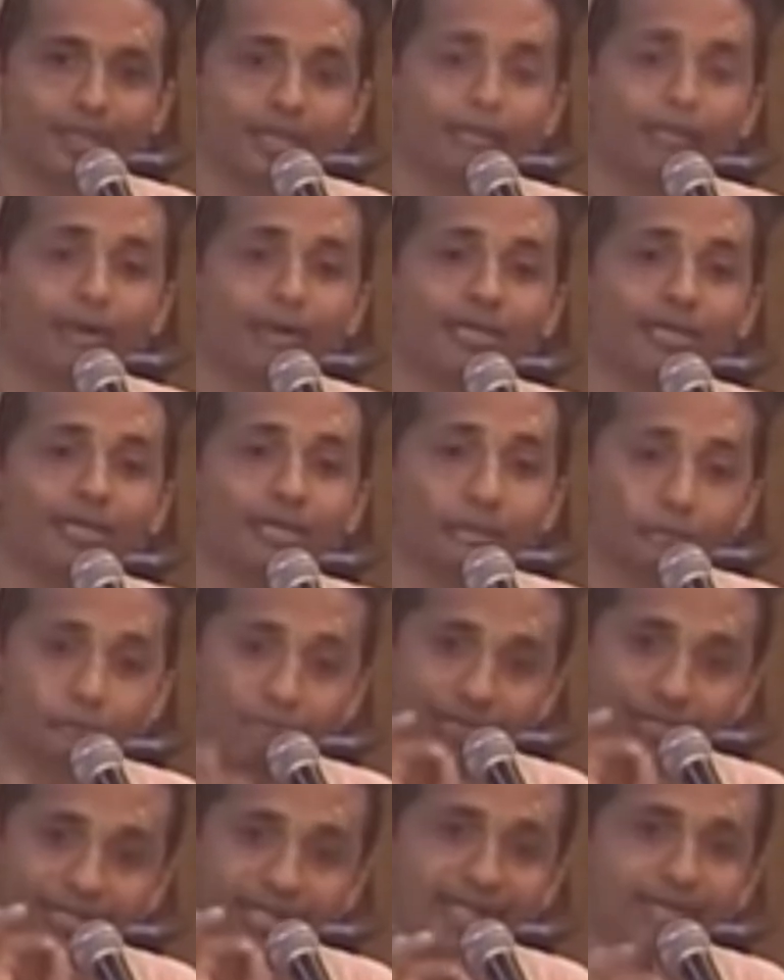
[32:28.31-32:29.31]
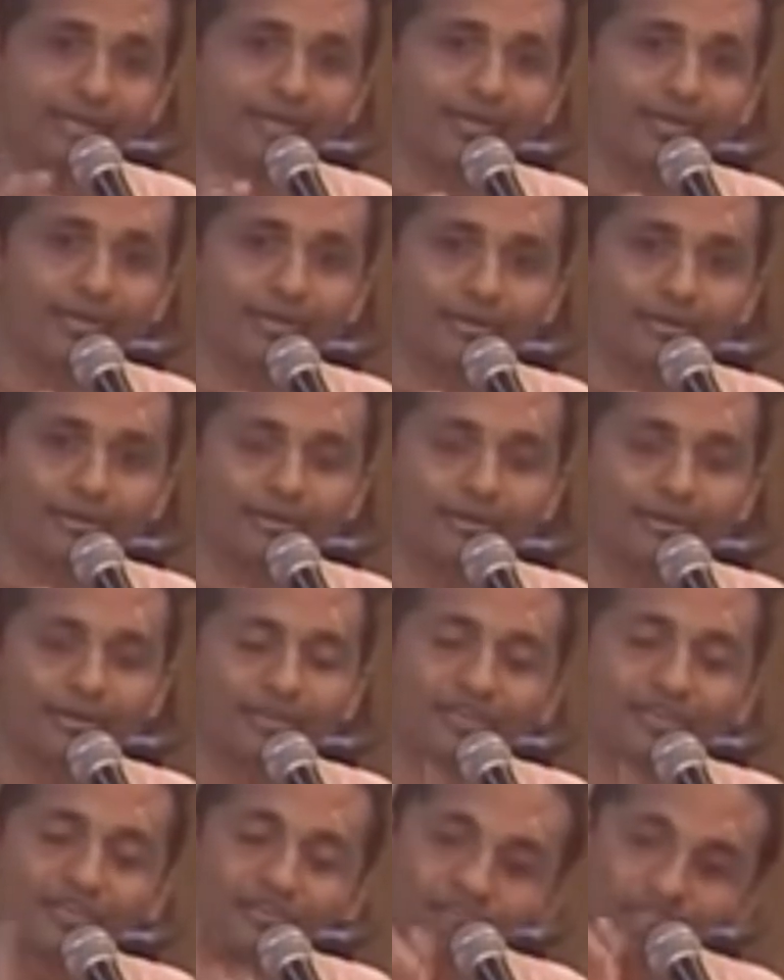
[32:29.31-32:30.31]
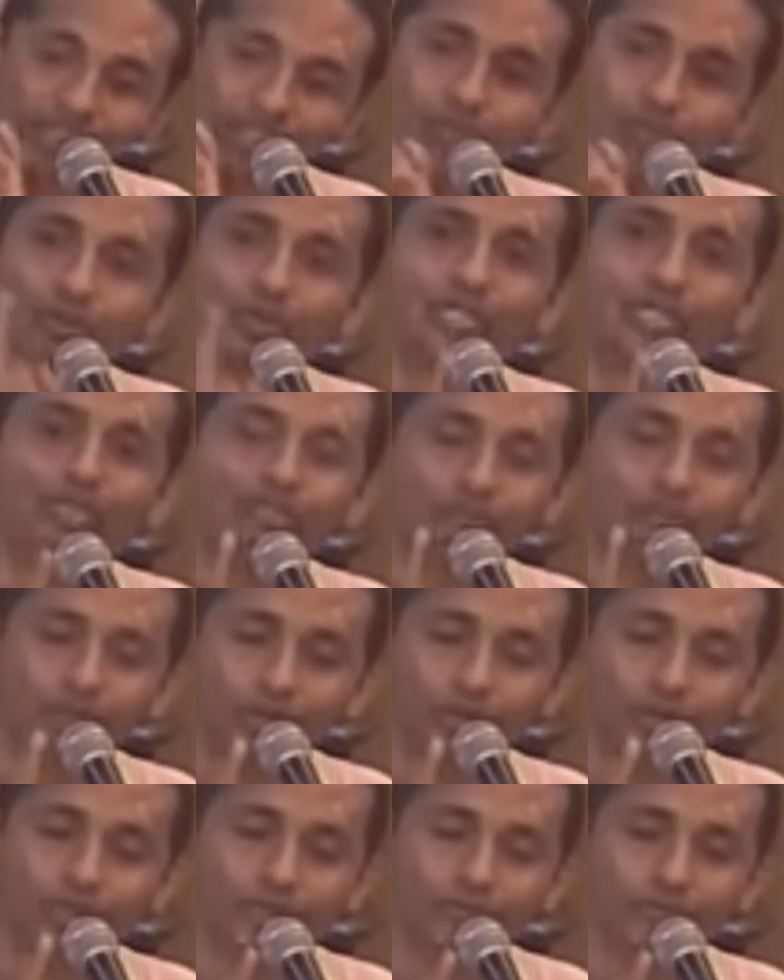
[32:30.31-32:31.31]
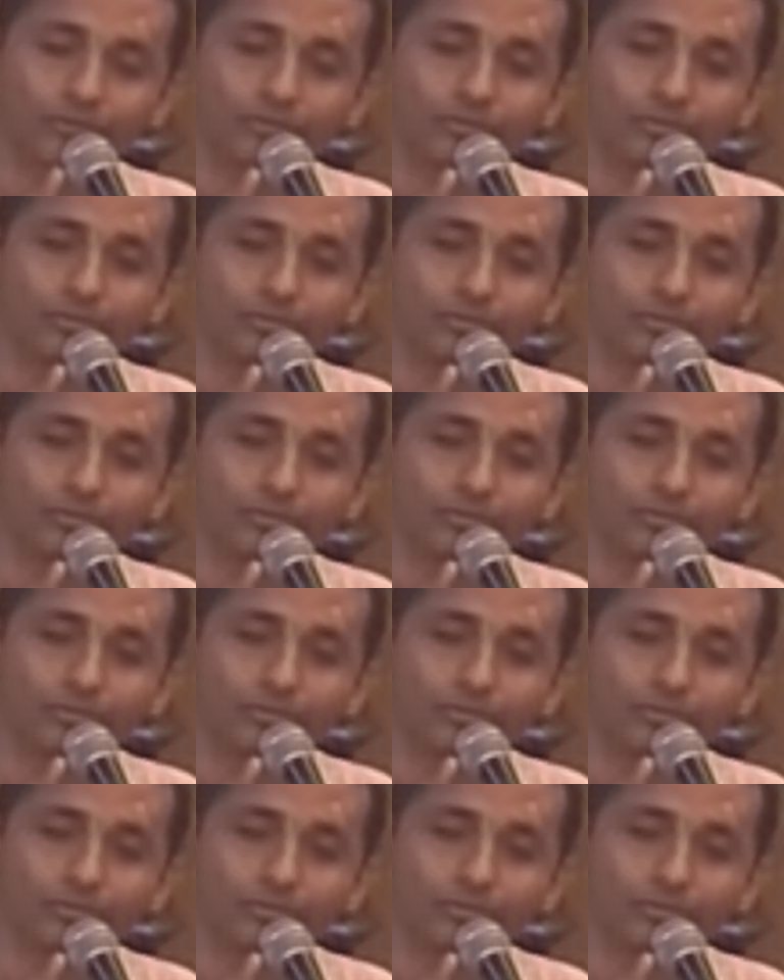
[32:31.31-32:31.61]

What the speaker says: But a pretender will surely fall down.